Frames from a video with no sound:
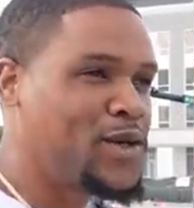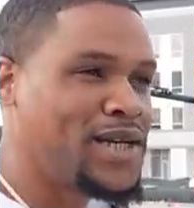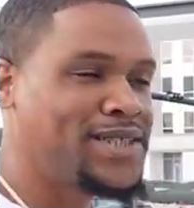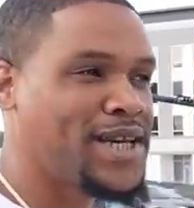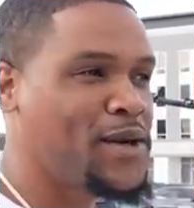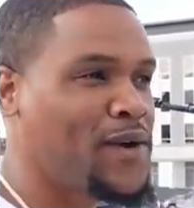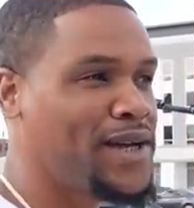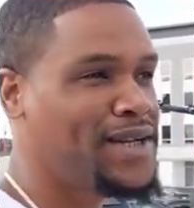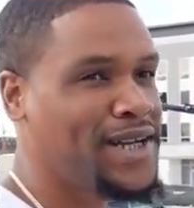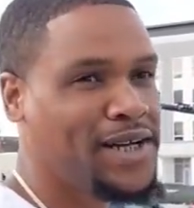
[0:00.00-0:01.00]
So they say
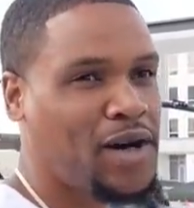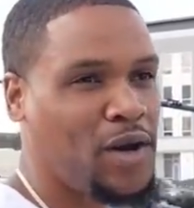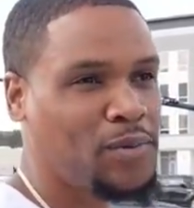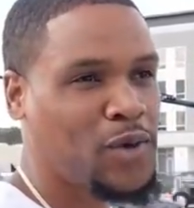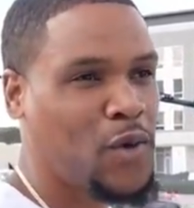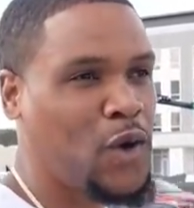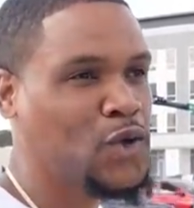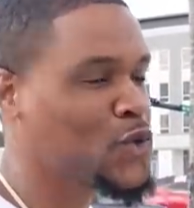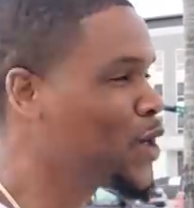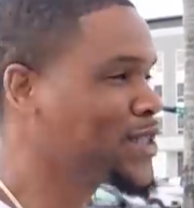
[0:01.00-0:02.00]
right now they call them the
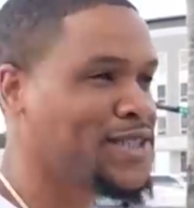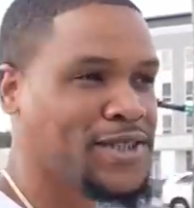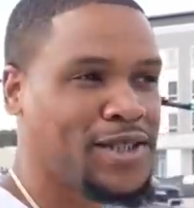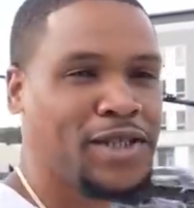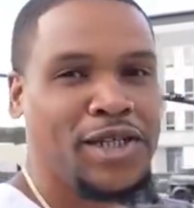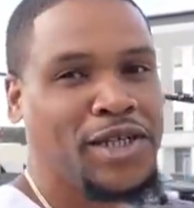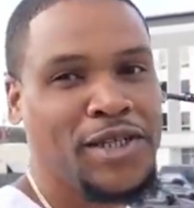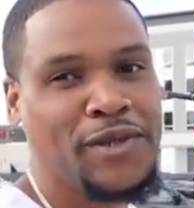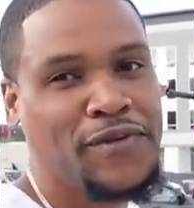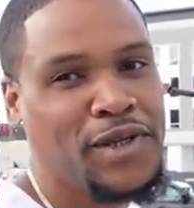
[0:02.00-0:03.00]
Rolls Royces of the hood,
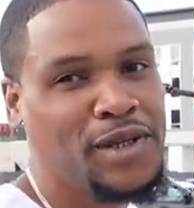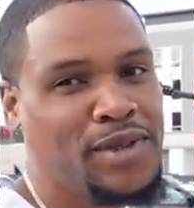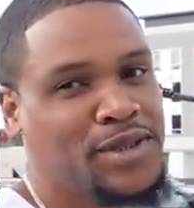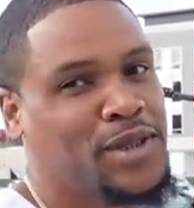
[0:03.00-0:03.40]
you feel me?